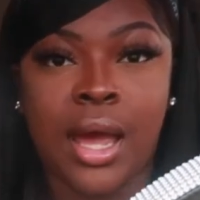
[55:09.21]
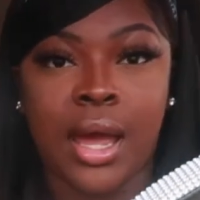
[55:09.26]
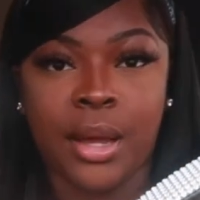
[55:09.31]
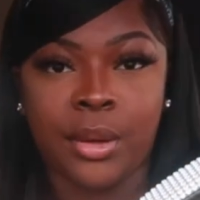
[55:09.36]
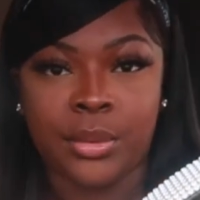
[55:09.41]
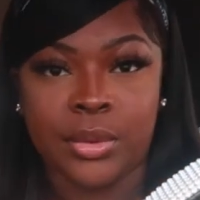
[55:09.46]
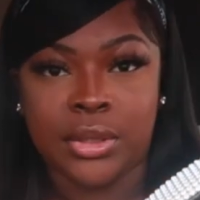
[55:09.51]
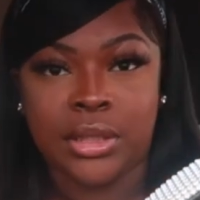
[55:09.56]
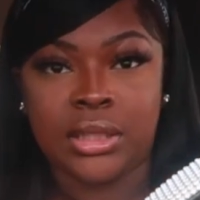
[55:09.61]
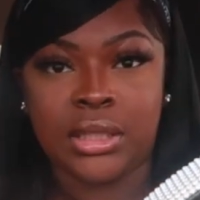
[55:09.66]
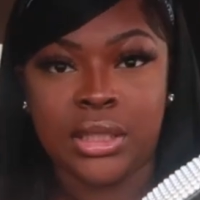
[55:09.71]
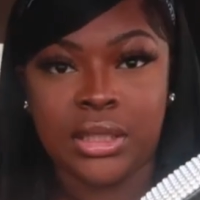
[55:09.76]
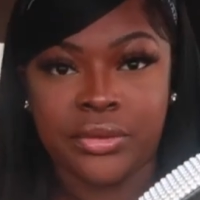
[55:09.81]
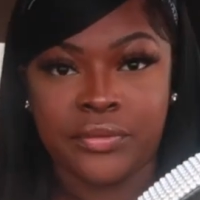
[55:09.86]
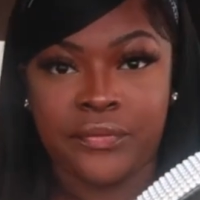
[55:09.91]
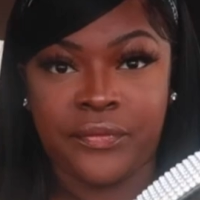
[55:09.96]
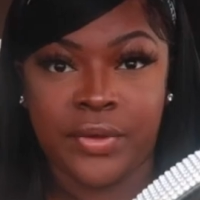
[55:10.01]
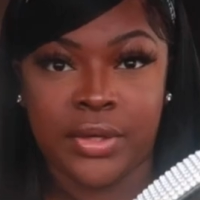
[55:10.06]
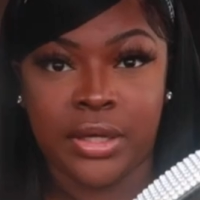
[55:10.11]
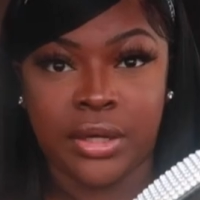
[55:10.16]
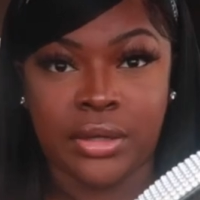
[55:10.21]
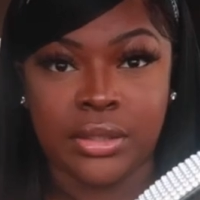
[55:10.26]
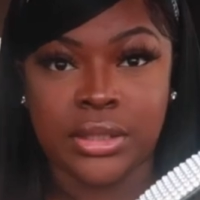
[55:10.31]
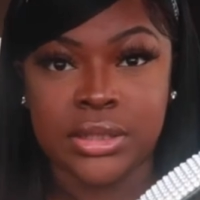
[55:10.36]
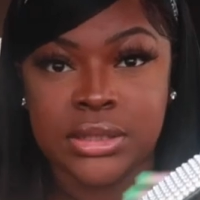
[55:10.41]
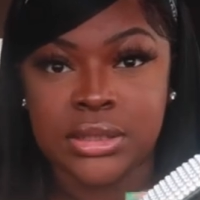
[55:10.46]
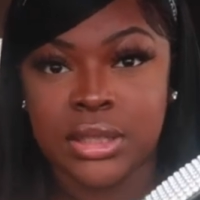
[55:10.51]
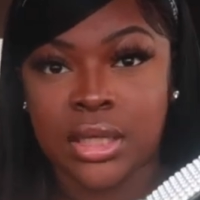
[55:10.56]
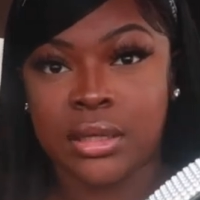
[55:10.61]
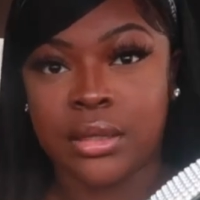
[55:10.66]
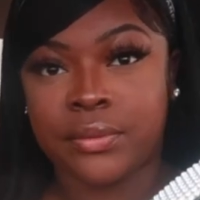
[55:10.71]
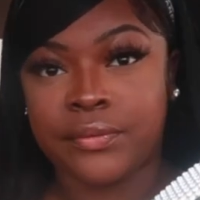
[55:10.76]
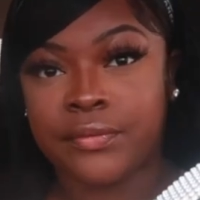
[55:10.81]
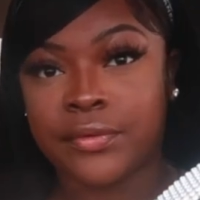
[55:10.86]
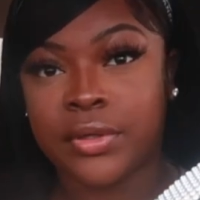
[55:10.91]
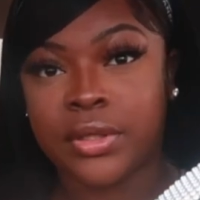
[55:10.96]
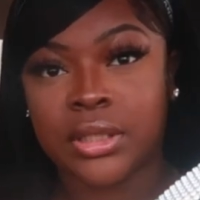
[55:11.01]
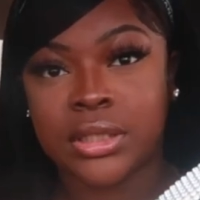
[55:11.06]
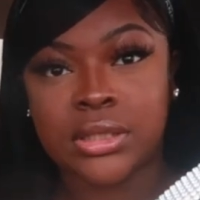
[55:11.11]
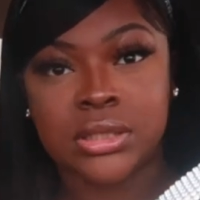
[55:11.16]
I really need to figure out a setup
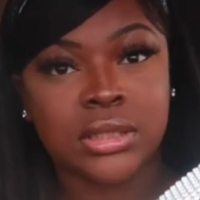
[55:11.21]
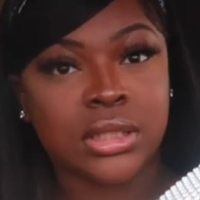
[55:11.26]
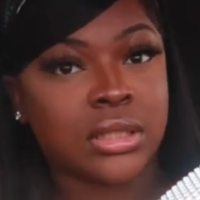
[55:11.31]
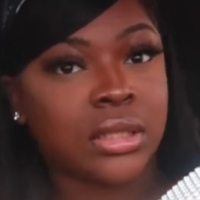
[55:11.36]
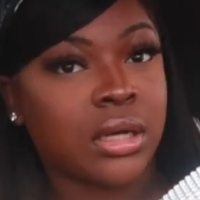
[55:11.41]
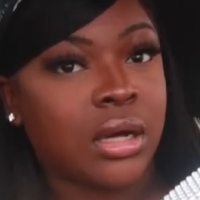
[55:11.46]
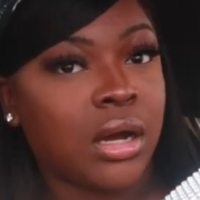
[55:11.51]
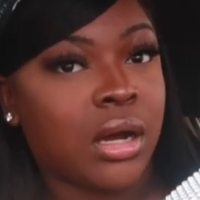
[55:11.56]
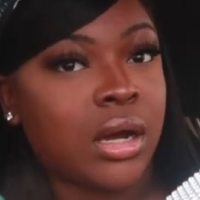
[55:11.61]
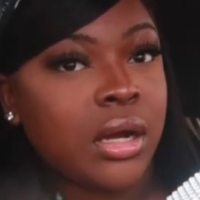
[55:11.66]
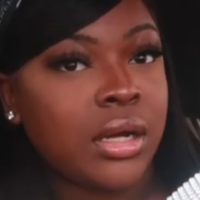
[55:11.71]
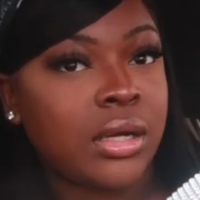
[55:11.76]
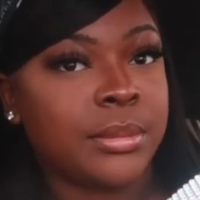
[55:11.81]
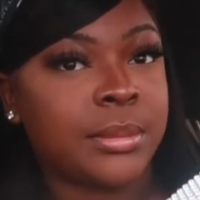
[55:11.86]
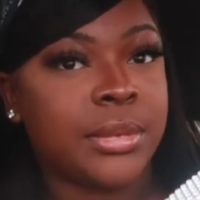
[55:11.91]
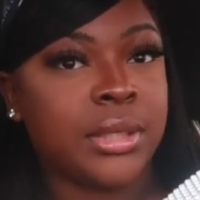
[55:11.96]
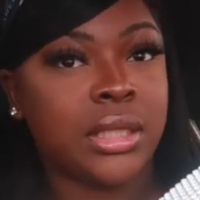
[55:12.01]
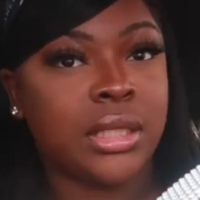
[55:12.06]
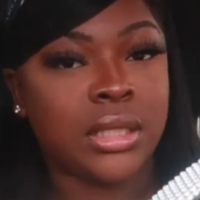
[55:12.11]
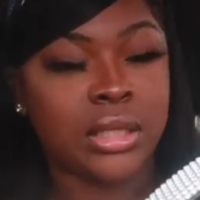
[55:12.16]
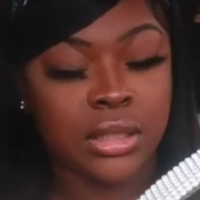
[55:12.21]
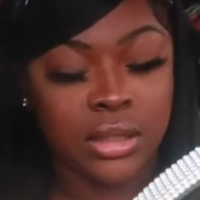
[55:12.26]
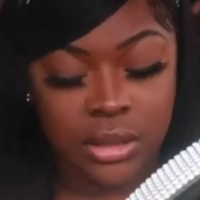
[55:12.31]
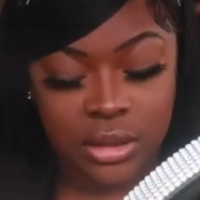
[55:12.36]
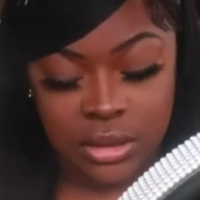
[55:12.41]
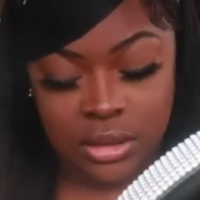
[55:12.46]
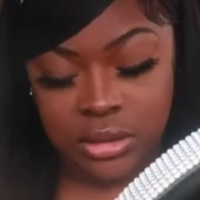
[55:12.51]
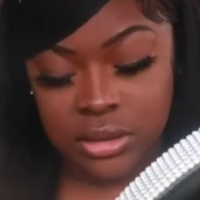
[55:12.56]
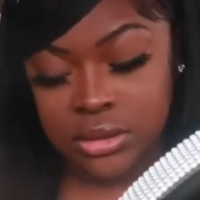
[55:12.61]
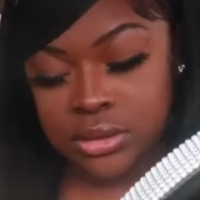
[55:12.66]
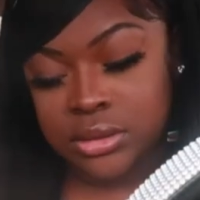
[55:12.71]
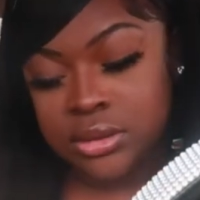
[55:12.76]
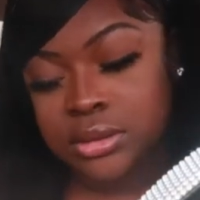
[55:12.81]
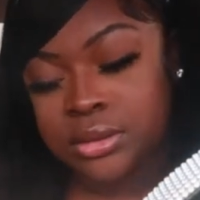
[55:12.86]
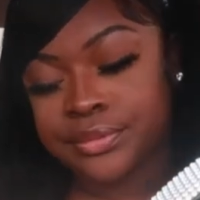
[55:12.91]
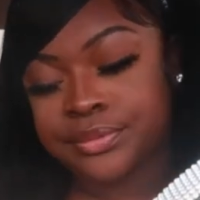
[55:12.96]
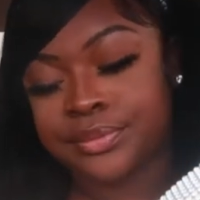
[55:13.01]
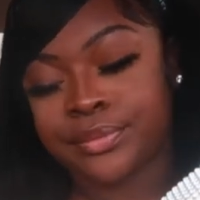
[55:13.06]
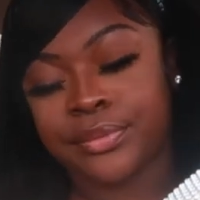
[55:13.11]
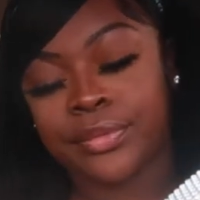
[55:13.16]
for this in the car, because
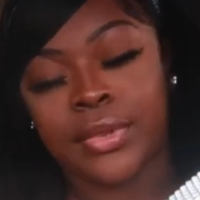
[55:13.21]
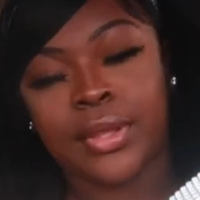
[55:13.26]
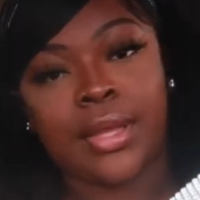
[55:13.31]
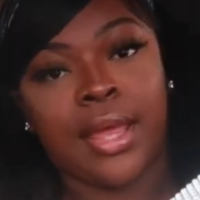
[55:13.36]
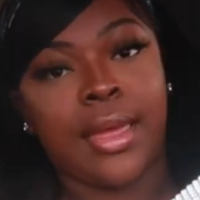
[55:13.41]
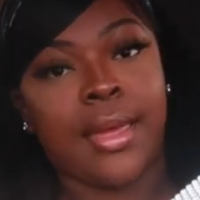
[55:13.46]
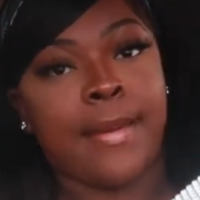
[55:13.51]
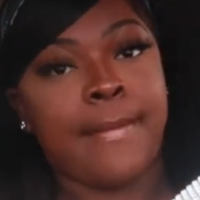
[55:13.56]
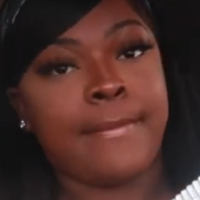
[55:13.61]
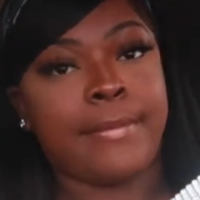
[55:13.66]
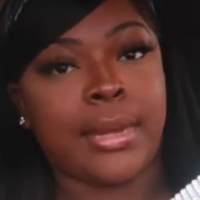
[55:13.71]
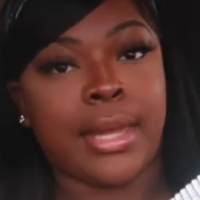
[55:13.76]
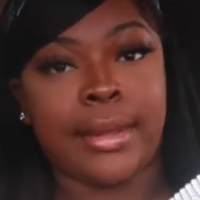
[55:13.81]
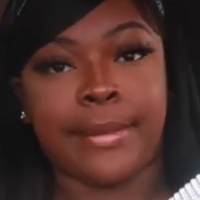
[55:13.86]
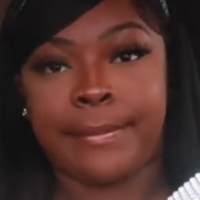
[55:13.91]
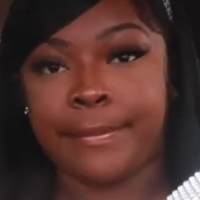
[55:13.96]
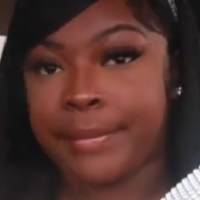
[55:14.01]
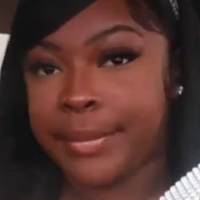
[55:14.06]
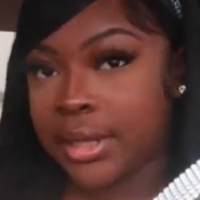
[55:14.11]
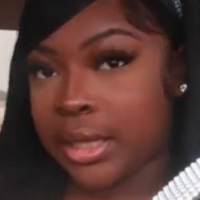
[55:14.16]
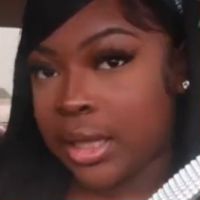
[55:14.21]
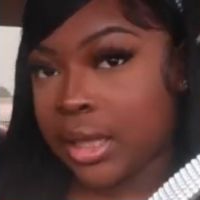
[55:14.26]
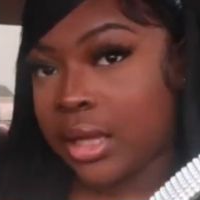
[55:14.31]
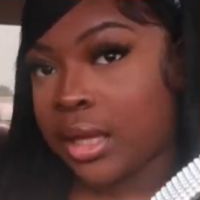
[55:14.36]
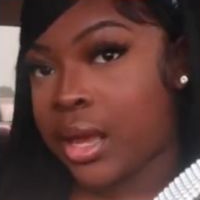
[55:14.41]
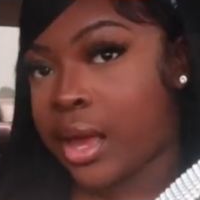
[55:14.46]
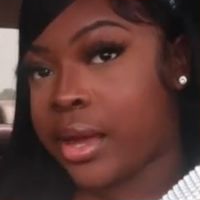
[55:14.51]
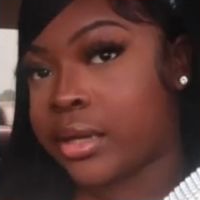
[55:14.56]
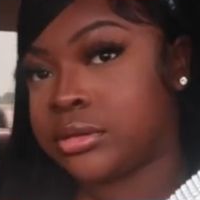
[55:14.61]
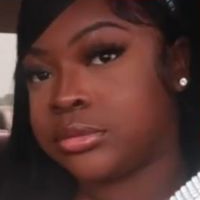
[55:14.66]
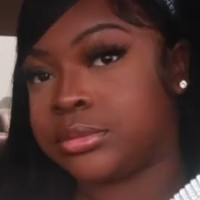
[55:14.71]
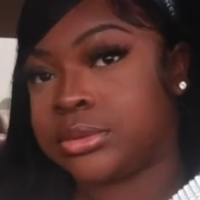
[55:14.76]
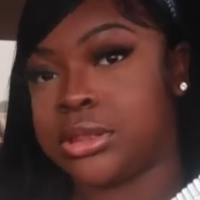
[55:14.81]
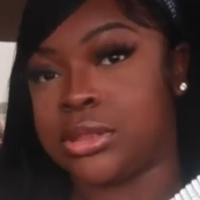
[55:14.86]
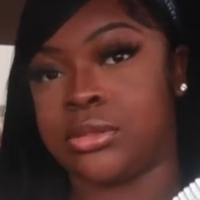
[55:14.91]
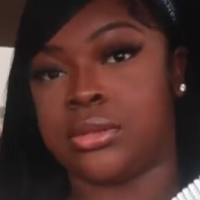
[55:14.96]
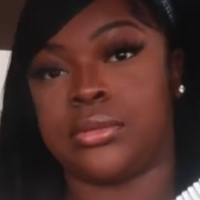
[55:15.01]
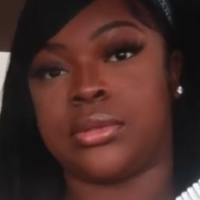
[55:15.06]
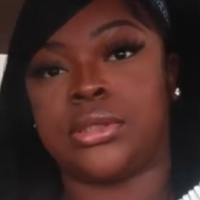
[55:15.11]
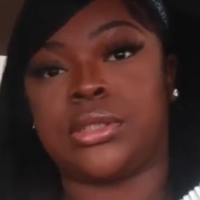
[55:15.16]
baby, I don't even
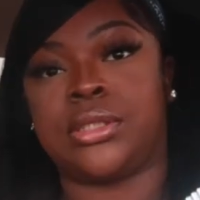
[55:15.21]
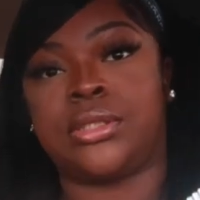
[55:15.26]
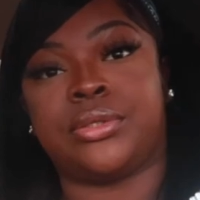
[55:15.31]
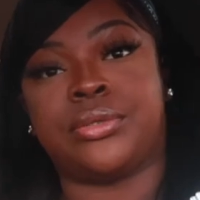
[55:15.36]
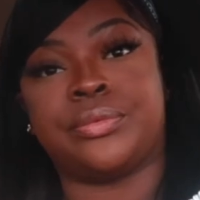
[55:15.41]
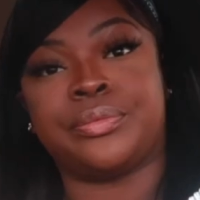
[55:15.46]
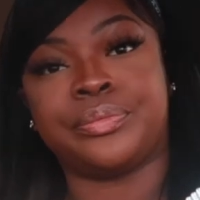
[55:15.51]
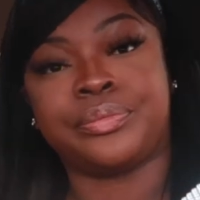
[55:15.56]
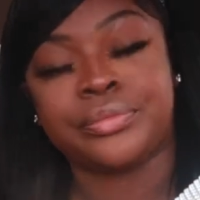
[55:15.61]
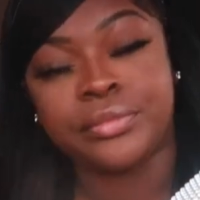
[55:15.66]
know what to do.